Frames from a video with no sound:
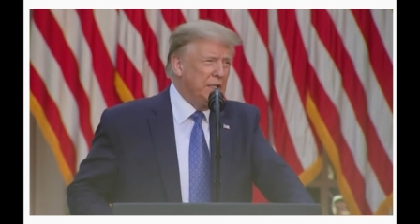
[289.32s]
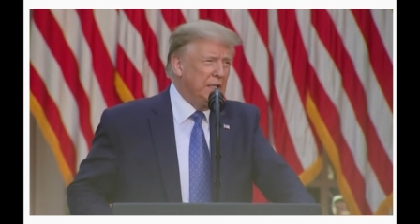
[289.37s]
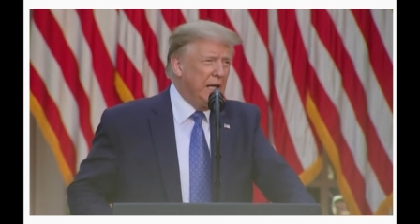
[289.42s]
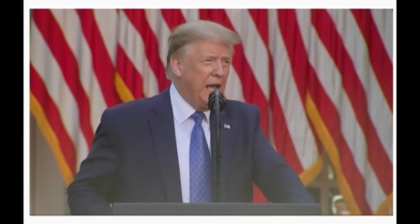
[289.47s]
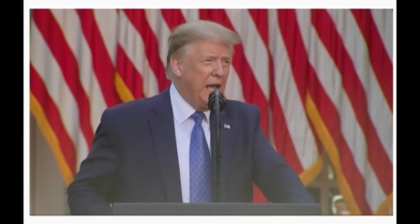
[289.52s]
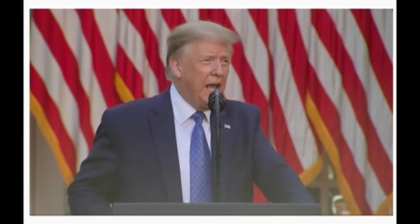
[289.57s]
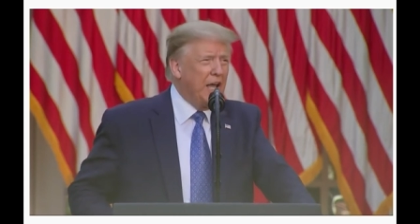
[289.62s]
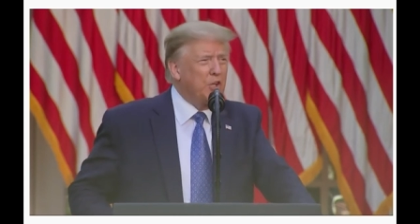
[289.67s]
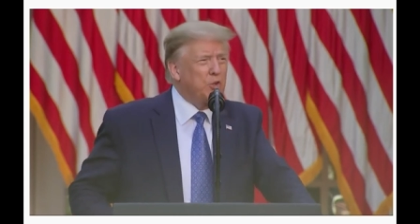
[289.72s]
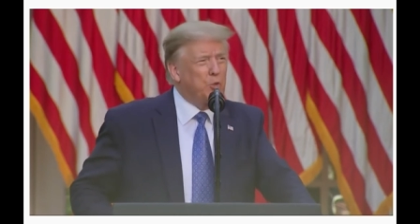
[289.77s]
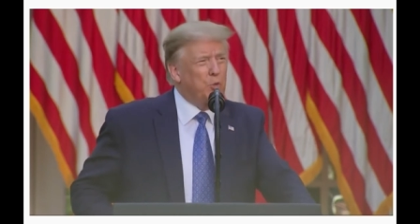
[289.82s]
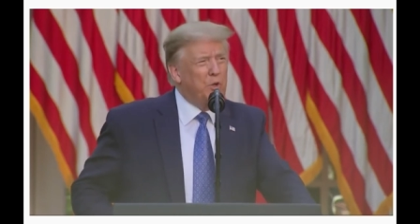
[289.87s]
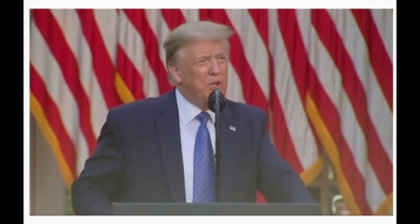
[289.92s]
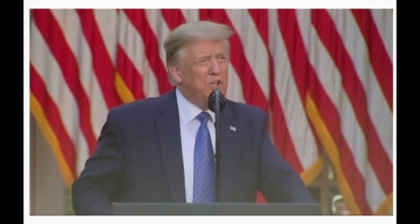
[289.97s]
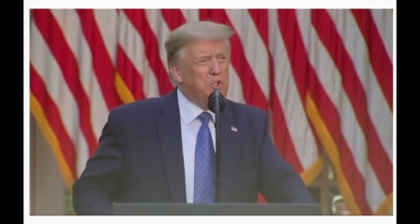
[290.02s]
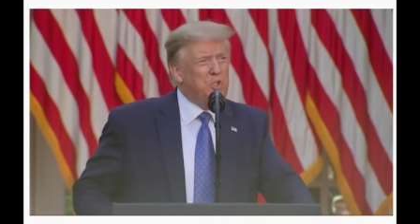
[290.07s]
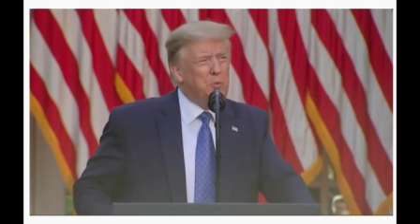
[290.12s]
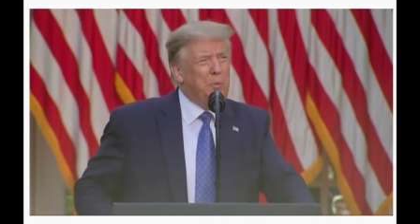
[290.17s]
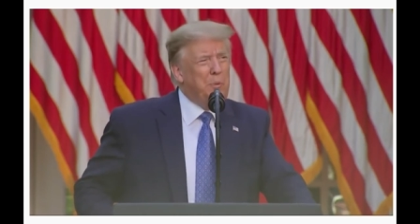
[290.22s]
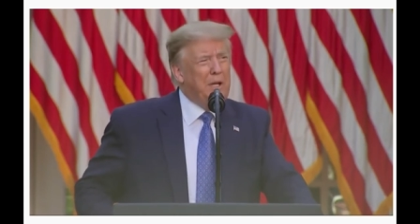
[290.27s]
As
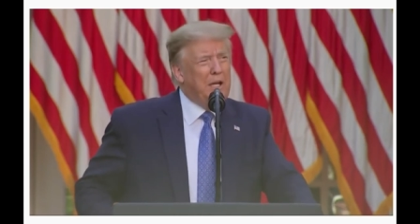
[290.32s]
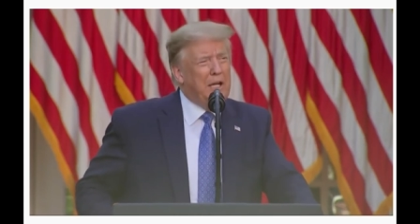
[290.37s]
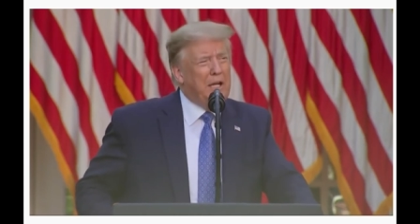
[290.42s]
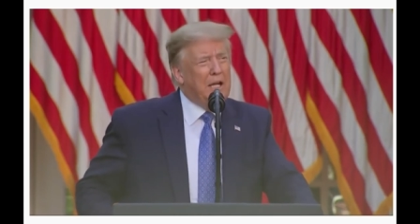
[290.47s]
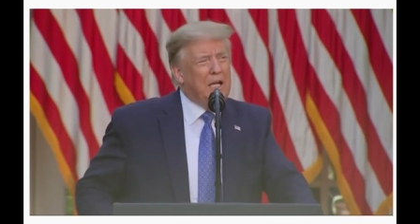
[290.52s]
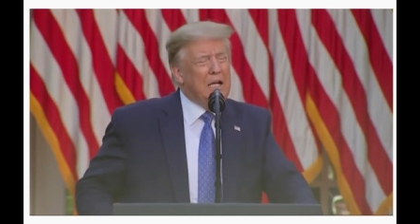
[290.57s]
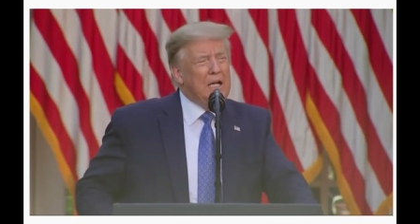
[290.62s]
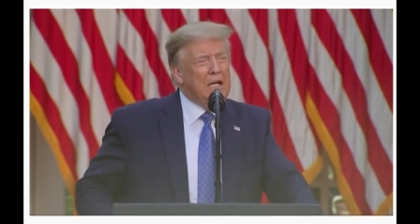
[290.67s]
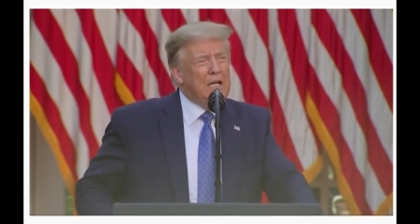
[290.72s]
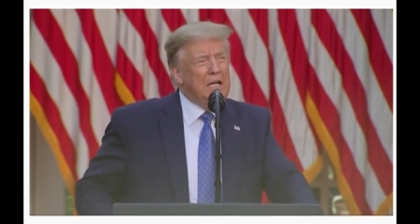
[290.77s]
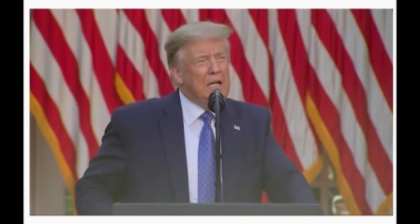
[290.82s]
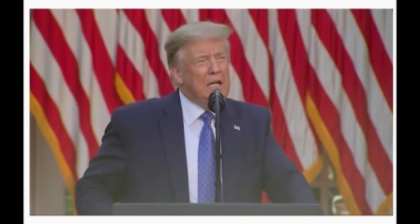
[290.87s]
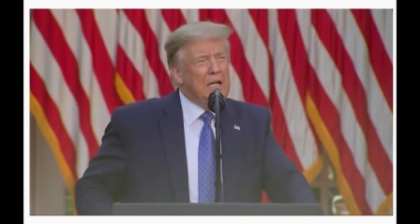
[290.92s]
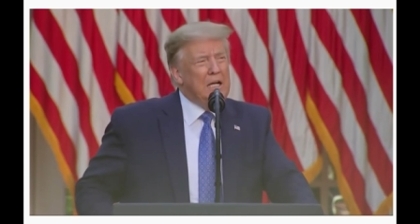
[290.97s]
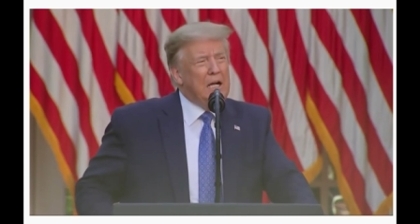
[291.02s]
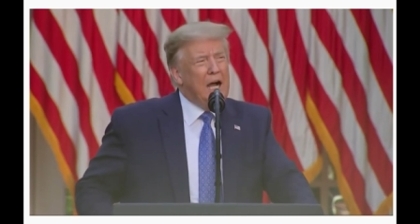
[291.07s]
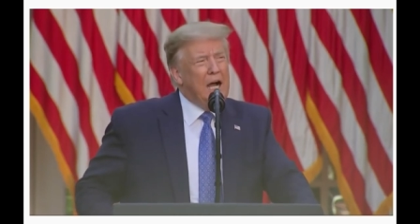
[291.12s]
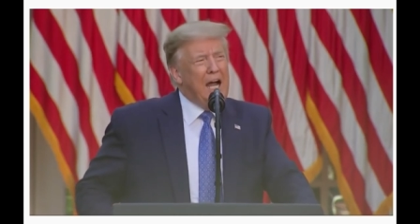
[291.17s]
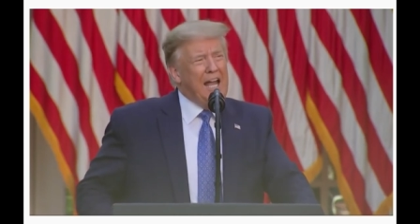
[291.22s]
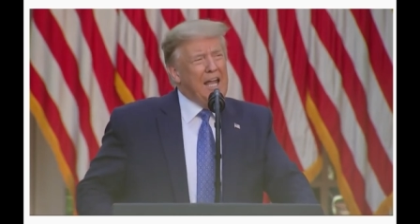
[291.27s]
we speak,
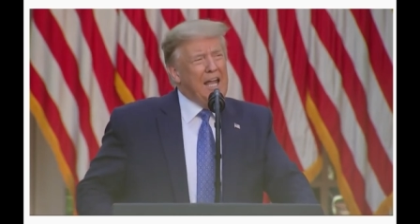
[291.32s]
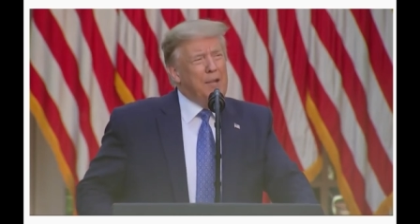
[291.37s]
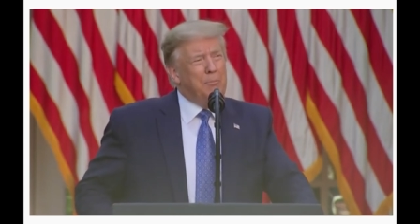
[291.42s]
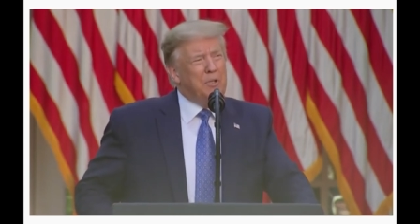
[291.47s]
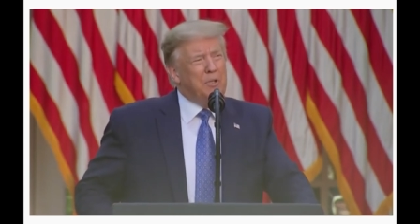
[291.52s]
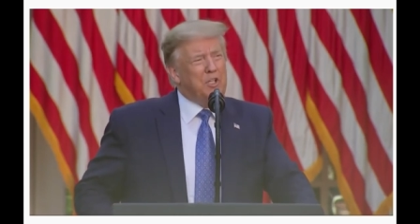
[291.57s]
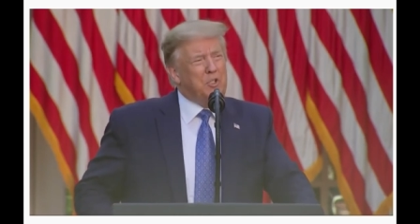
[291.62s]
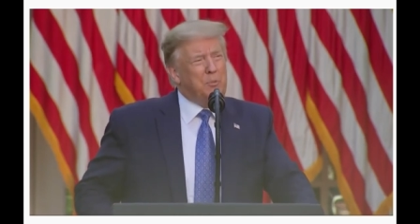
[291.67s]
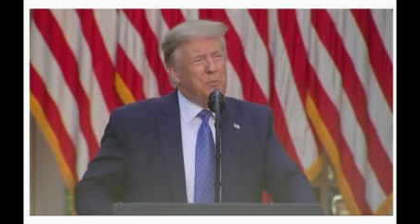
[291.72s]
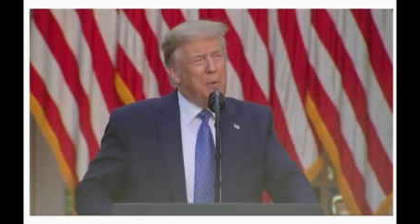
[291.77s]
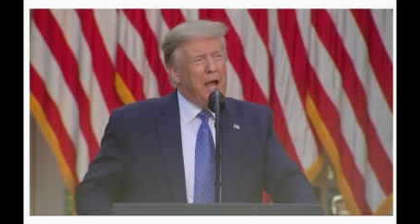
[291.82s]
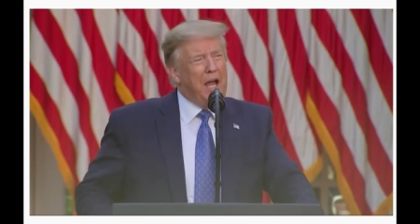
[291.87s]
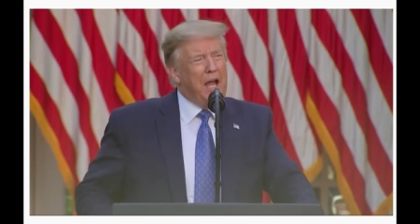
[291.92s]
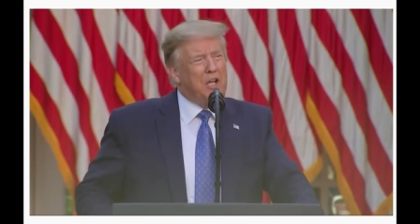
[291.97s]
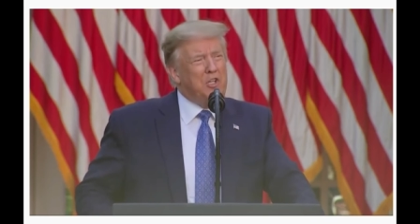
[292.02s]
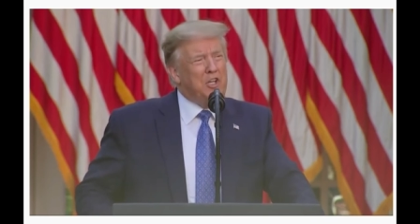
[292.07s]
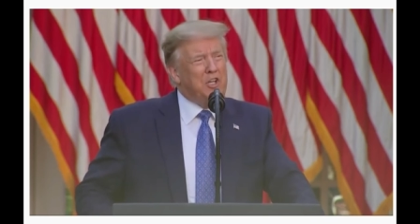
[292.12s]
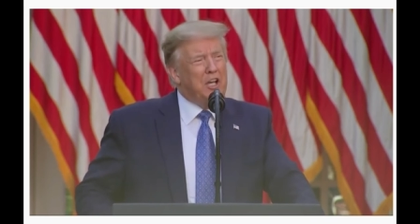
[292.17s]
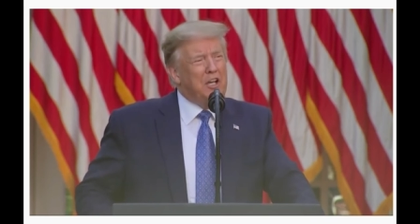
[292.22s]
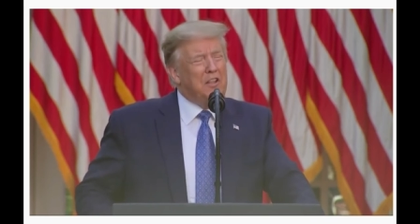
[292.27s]
I am
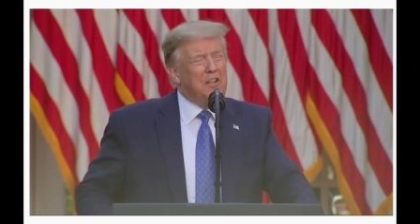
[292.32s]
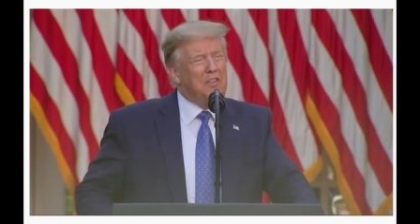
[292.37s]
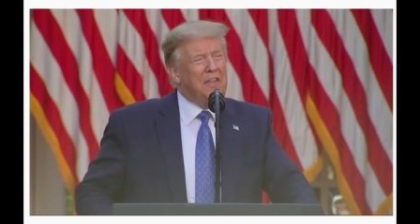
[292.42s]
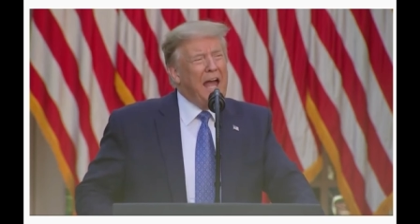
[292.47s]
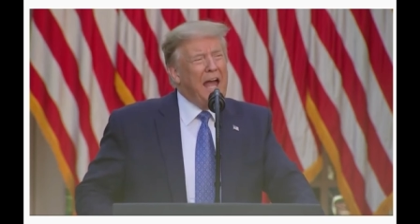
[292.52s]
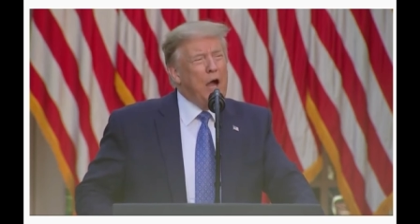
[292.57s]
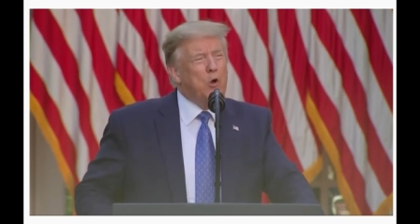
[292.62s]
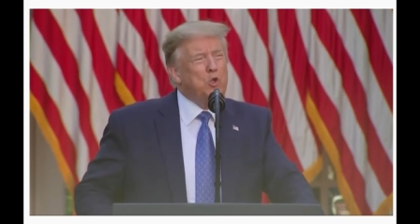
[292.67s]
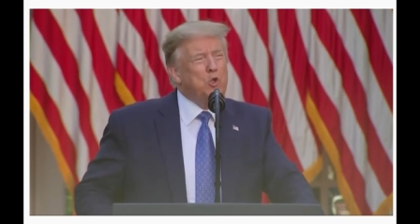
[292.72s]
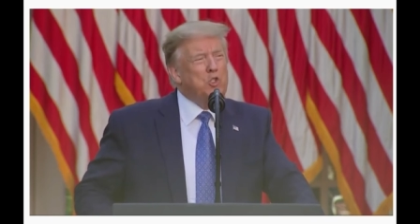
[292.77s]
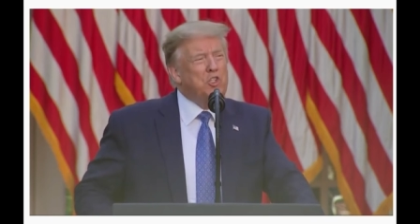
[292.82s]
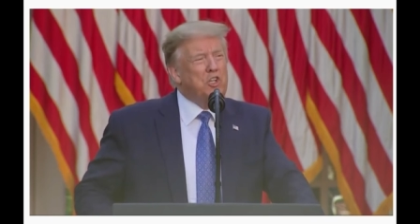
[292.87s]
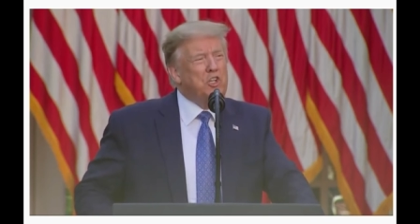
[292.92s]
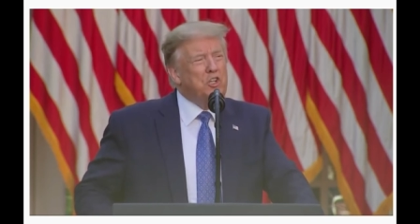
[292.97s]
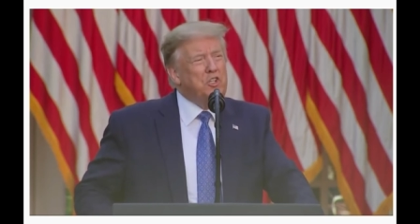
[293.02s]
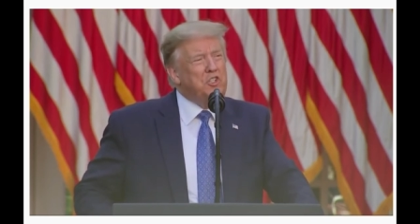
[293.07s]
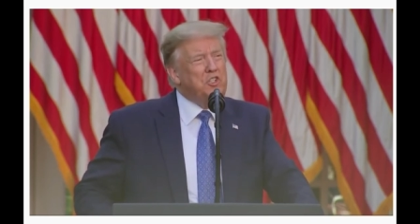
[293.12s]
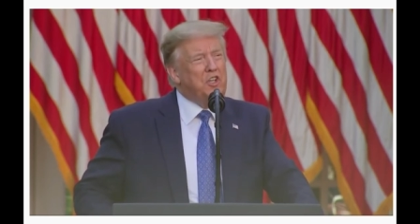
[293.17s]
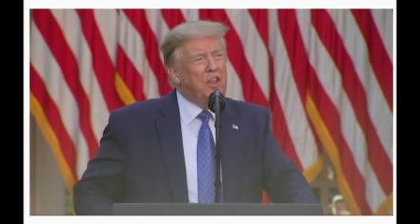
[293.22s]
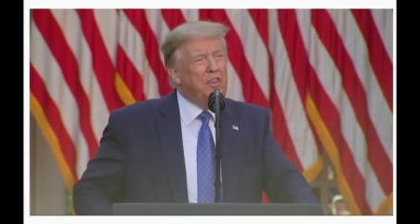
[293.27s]
dispatching
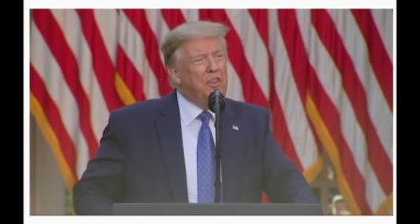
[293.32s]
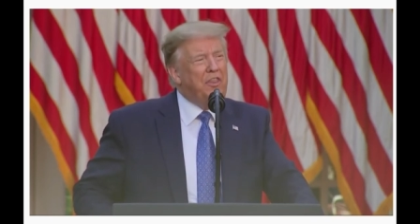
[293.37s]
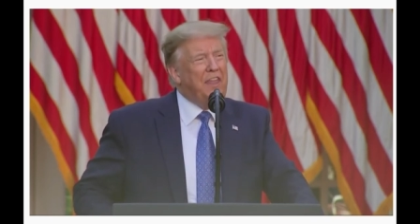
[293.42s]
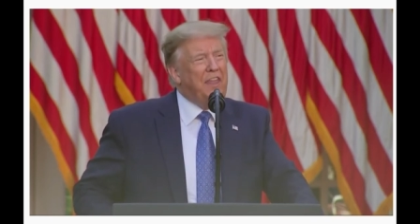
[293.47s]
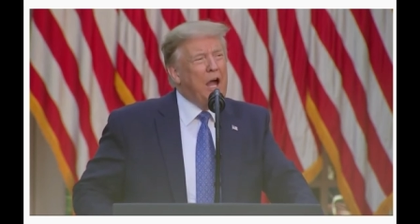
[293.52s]
thousands and